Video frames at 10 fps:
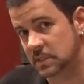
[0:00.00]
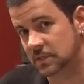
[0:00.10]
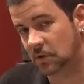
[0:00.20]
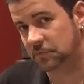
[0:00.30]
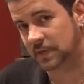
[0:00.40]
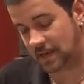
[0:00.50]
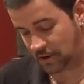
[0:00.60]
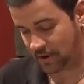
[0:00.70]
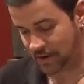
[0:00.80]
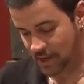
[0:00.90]
And don't forget
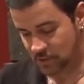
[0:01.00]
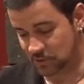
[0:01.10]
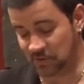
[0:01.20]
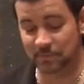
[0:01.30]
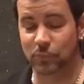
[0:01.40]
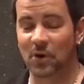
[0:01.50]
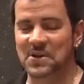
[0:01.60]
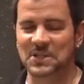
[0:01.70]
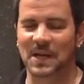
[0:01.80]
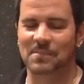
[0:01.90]
our sort of
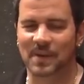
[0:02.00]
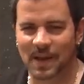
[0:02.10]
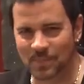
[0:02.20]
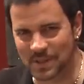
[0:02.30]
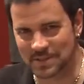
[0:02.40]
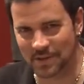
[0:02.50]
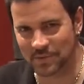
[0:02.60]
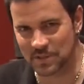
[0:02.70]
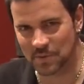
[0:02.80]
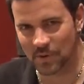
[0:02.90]
brush commandments that
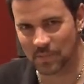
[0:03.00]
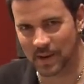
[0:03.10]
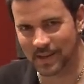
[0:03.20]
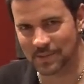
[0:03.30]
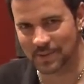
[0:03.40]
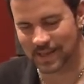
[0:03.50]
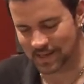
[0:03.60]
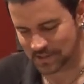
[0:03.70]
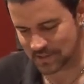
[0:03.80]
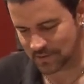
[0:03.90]
we spoke about in the
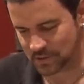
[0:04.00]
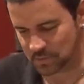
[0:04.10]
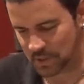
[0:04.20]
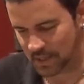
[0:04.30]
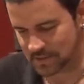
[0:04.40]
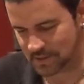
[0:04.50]
beginning, so to speak.